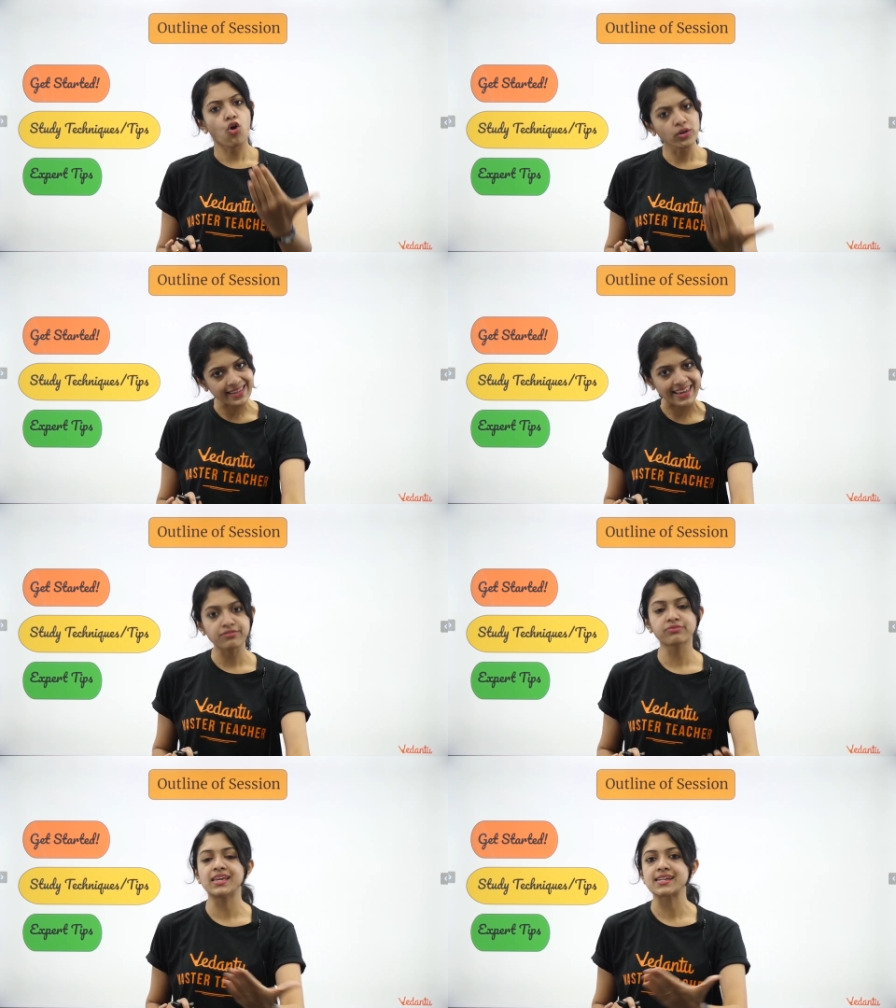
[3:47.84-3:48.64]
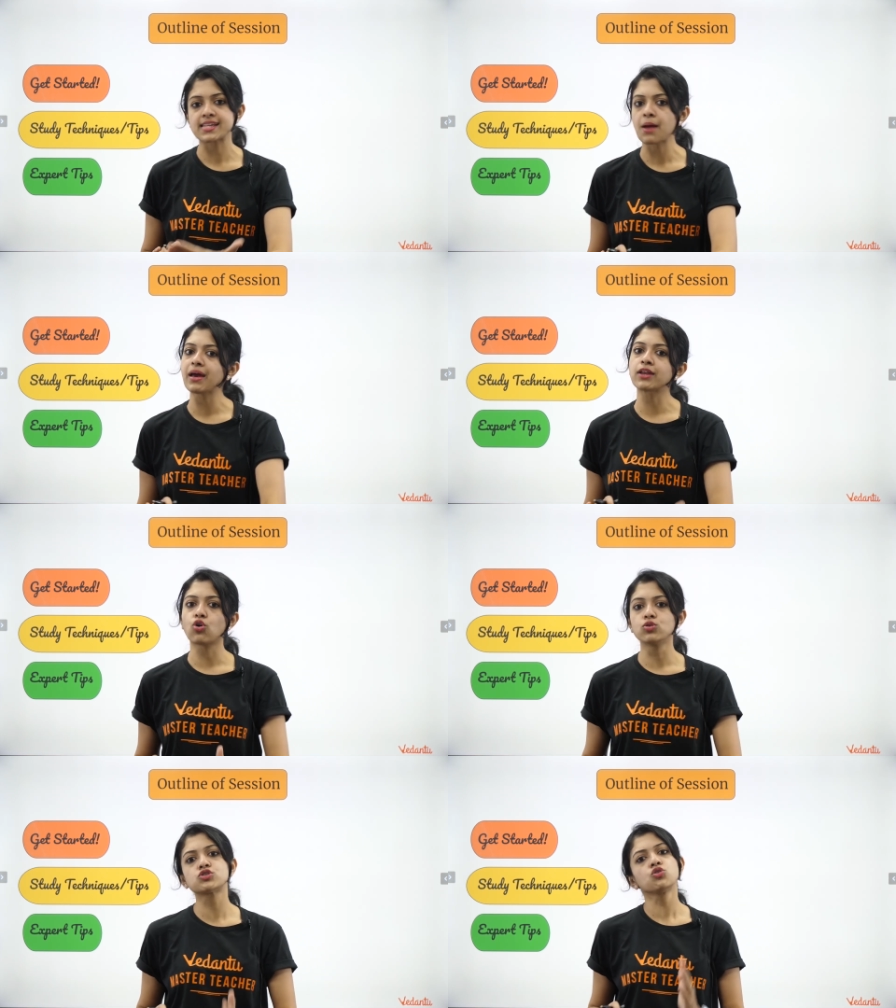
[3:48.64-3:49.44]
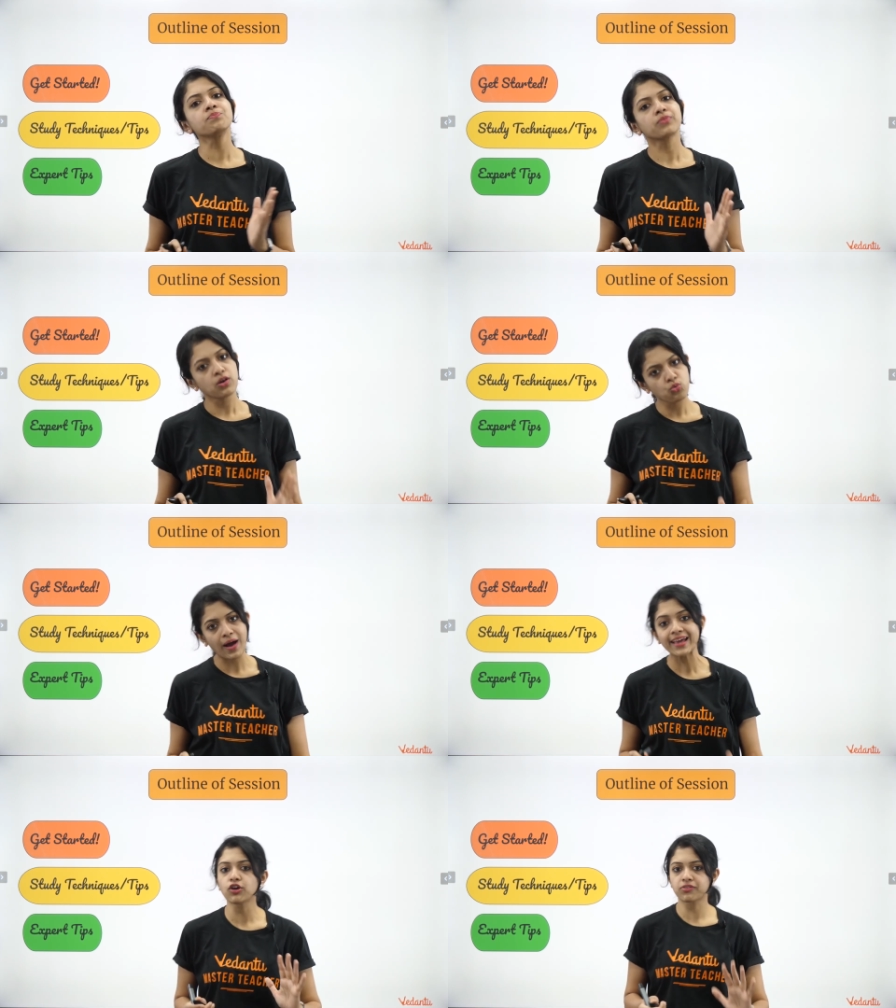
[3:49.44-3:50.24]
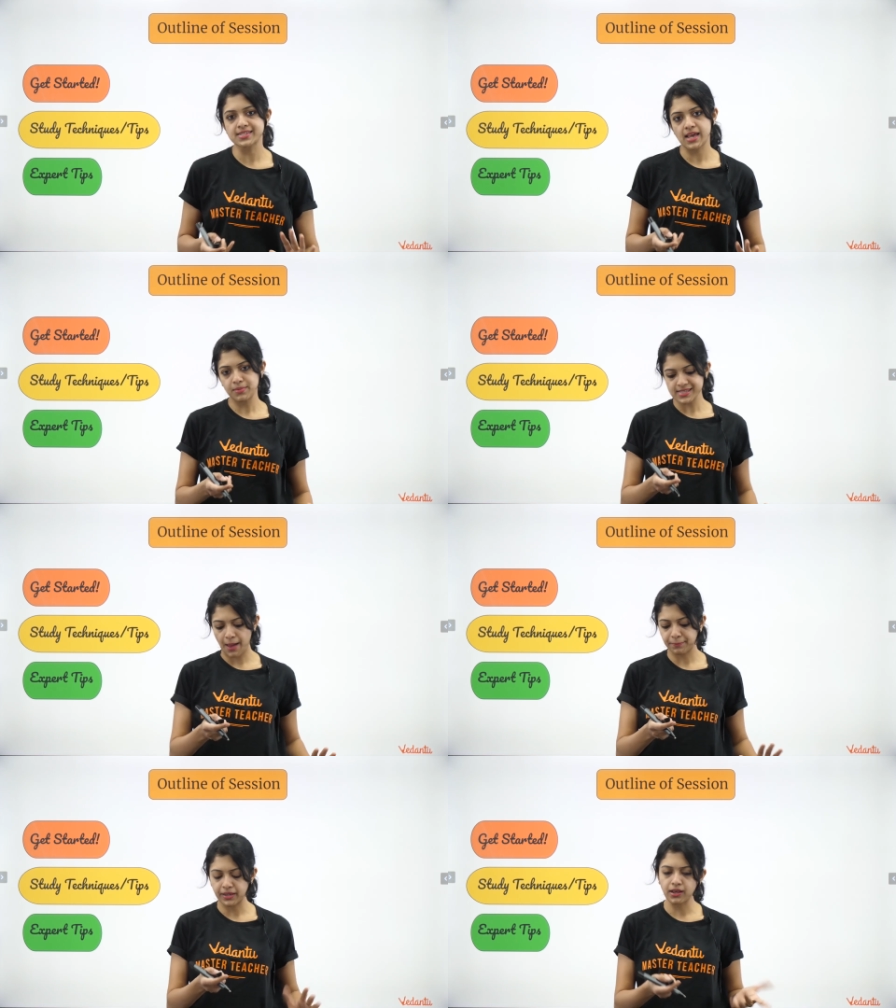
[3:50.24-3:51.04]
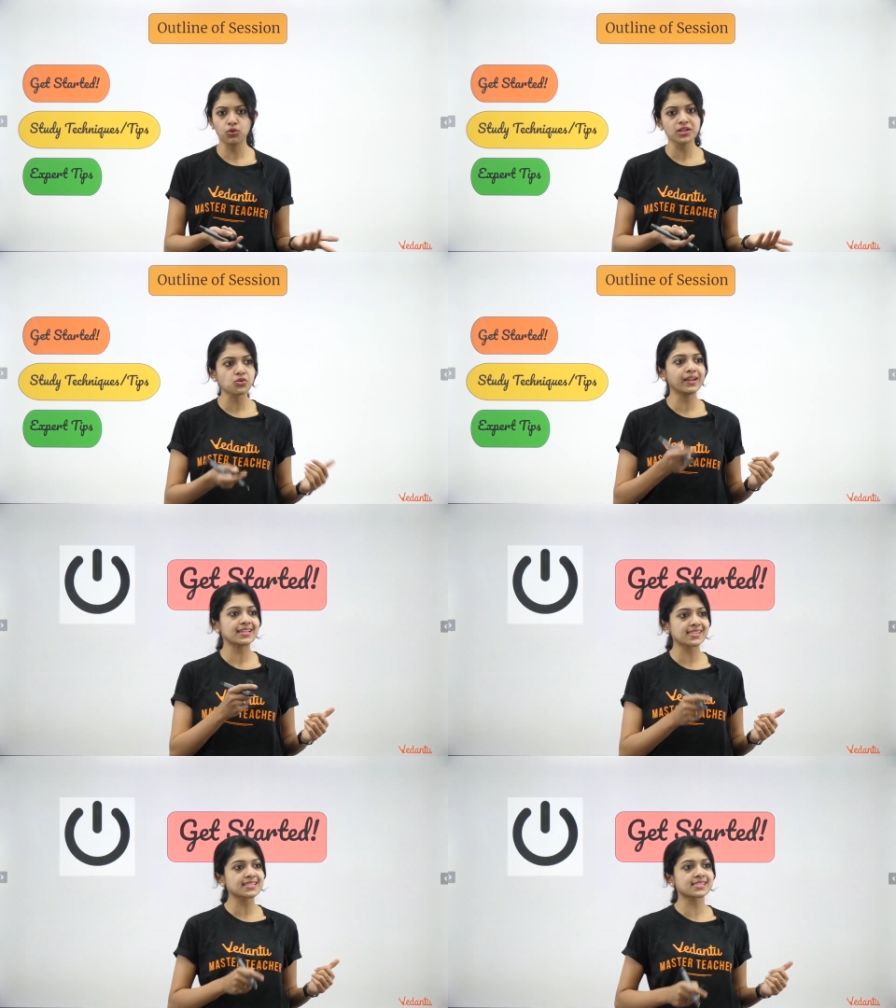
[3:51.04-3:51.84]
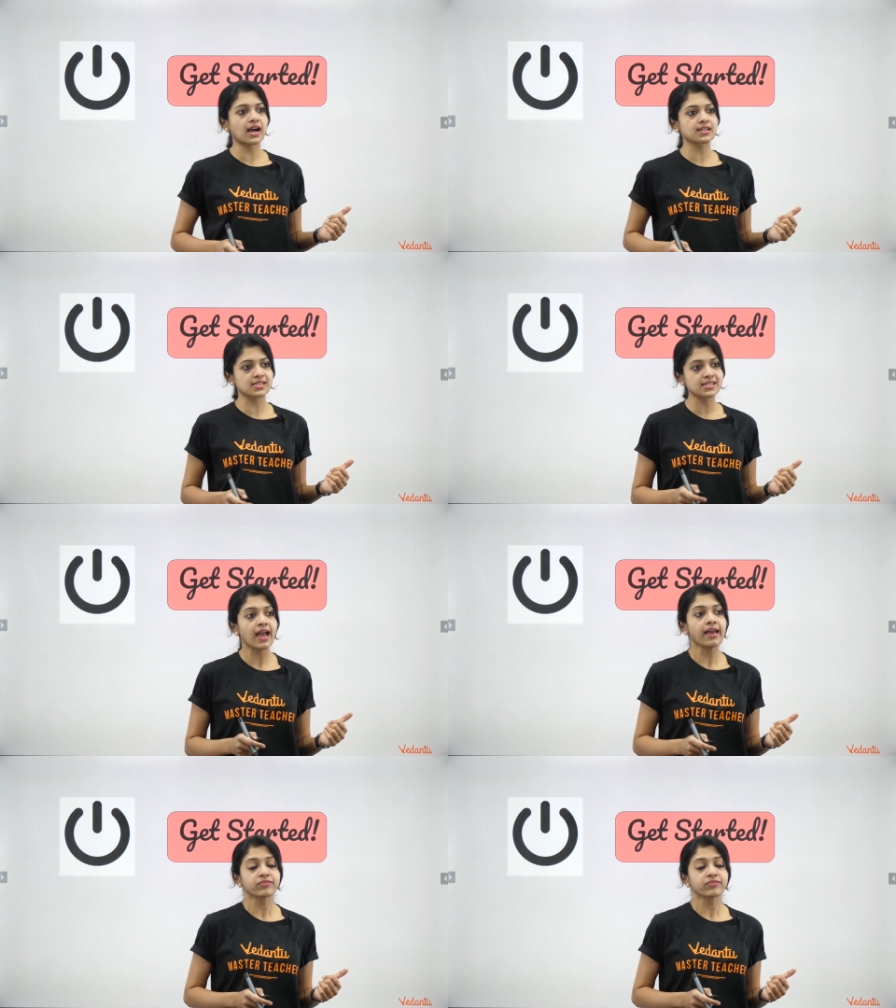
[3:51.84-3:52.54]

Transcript: on the eve of the exam, and also while your exam is happening. Okay, so let's get started.